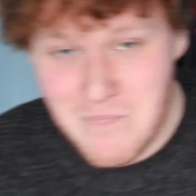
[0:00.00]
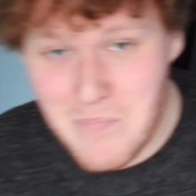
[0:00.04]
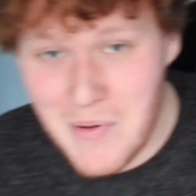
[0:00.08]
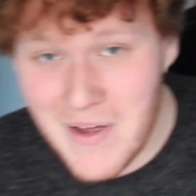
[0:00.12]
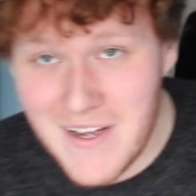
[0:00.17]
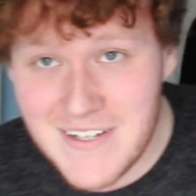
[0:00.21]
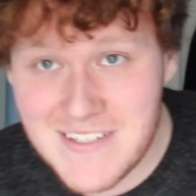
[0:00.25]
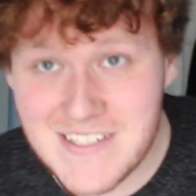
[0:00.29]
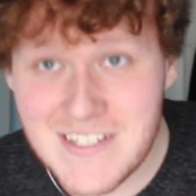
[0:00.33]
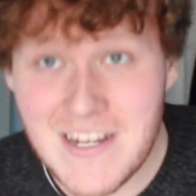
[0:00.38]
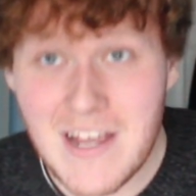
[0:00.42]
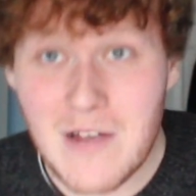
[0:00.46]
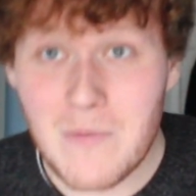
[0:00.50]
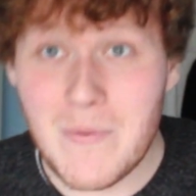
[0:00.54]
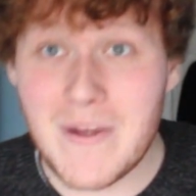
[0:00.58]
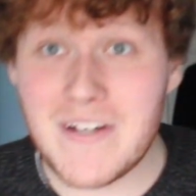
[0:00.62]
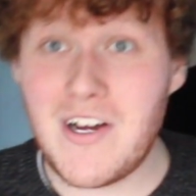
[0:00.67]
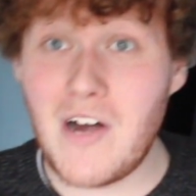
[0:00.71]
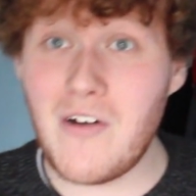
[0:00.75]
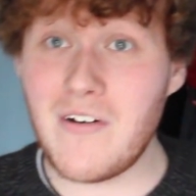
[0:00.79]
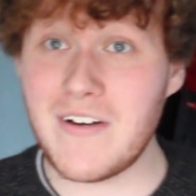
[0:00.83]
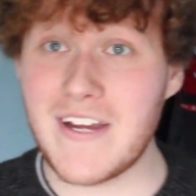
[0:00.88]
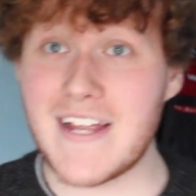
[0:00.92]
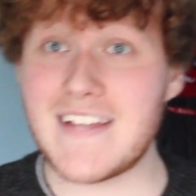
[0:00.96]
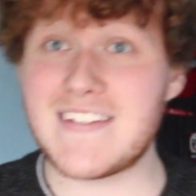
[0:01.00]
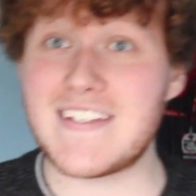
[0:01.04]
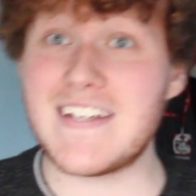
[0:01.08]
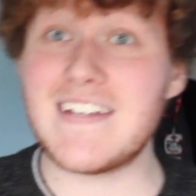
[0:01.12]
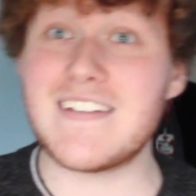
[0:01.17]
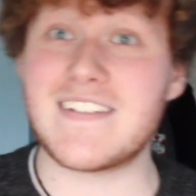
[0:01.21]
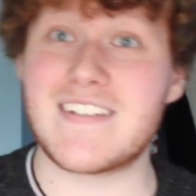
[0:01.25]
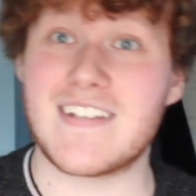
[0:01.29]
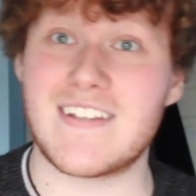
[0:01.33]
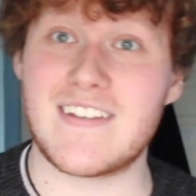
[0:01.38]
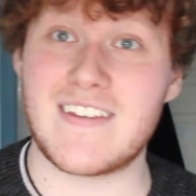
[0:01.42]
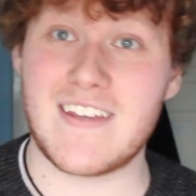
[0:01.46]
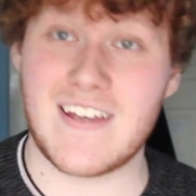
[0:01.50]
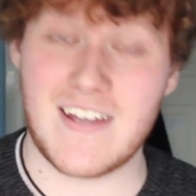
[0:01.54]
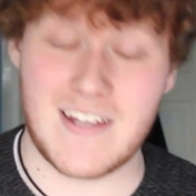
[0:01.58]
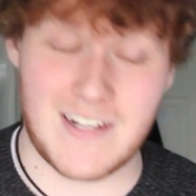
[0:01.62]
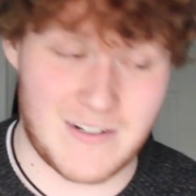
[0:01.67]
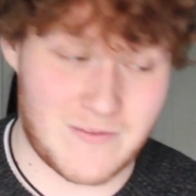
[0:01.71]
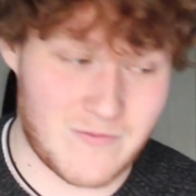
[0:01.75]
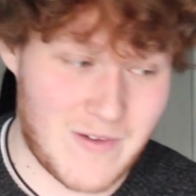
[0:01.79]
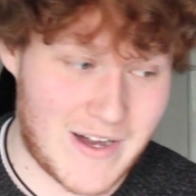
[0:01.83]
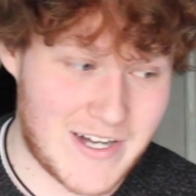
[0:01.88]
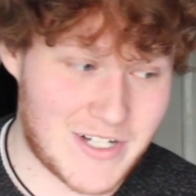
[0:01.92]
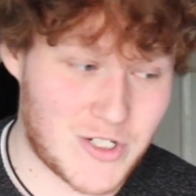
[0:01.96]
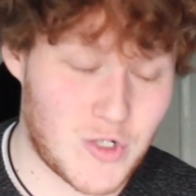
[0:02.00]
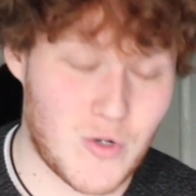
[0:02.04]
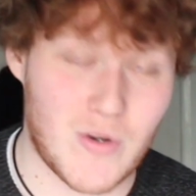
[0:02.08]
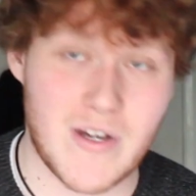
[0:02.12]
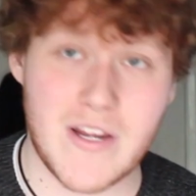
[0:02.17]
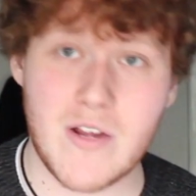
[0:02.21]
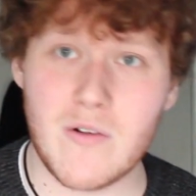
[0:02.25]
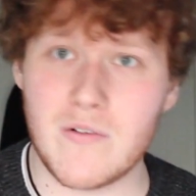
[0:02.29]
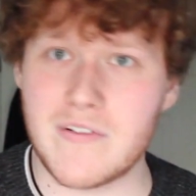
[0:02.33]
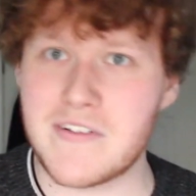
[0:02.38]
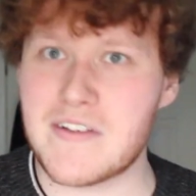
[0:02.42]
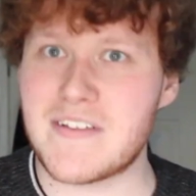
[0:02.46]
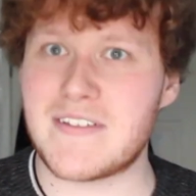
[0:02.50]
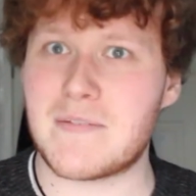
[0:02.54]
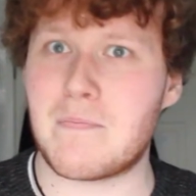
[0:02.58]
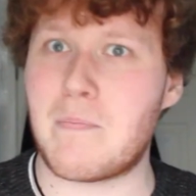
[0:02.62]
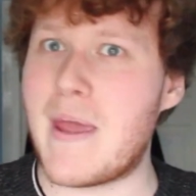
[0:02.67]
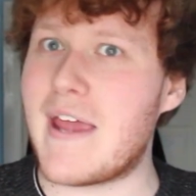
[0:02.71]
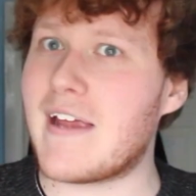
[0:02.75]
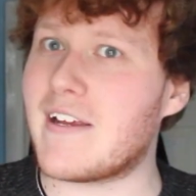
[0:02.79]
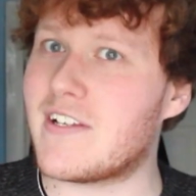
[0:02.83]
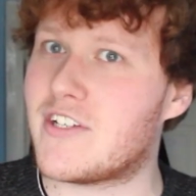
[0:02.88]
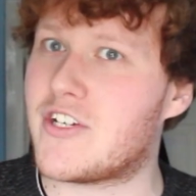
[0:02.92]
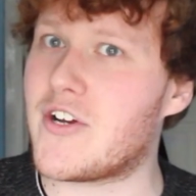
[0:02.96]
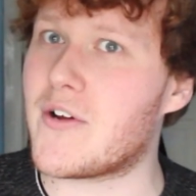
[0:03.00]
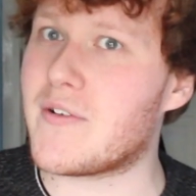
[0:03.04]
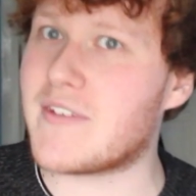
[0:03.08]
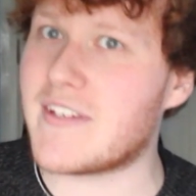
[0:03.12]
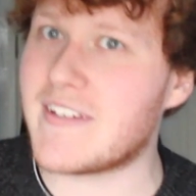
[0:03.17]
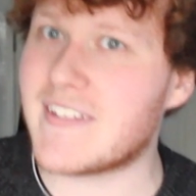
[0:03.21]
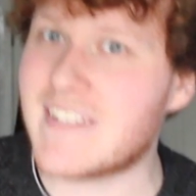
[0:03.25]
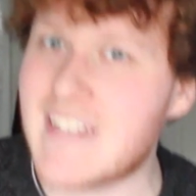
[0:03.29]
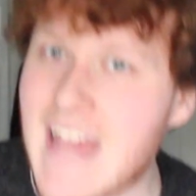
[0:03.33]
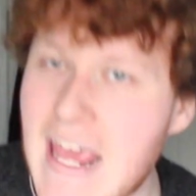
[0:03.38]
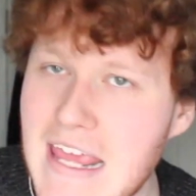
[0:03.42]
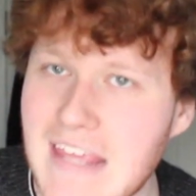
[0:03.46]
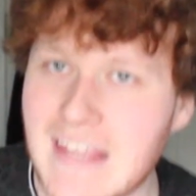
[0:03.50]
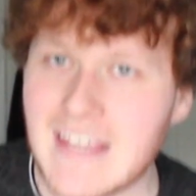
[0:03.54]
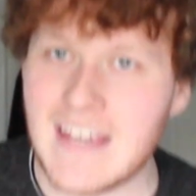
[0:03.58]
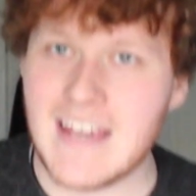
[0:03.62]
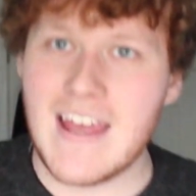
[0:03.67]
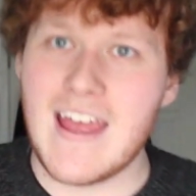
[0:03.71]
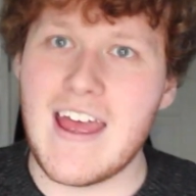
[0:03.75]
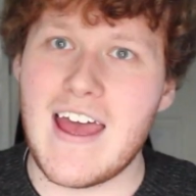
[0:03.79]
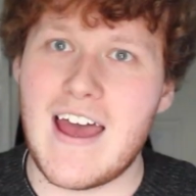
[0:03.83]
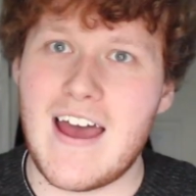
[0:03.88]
But when Goro gets into the restaurant, he orders this big, juicy steak.